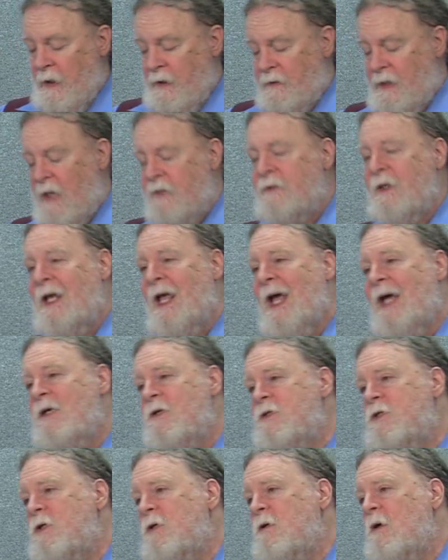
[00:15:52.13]
that the
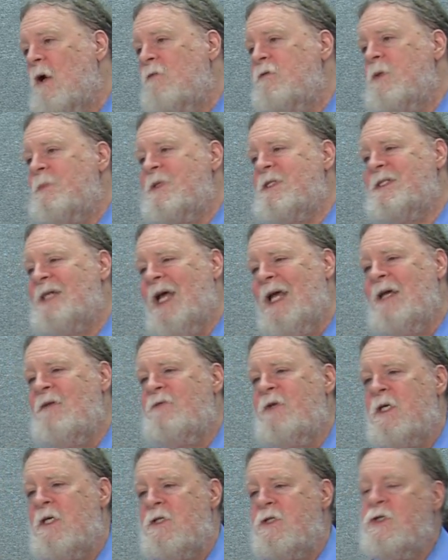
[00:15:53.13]
editor of the
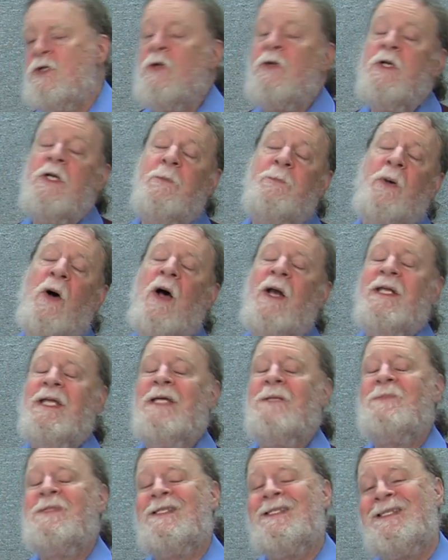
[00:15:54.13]
Batavian took it upon
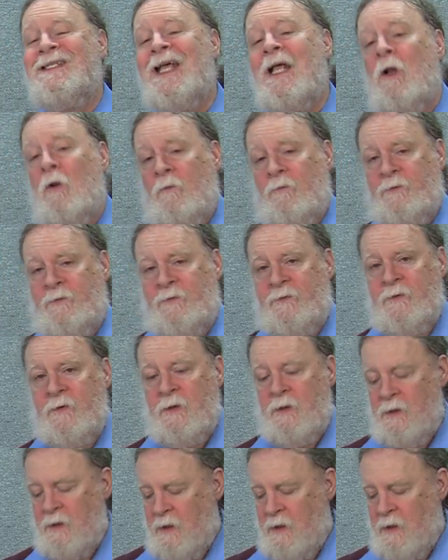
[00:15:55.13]
himself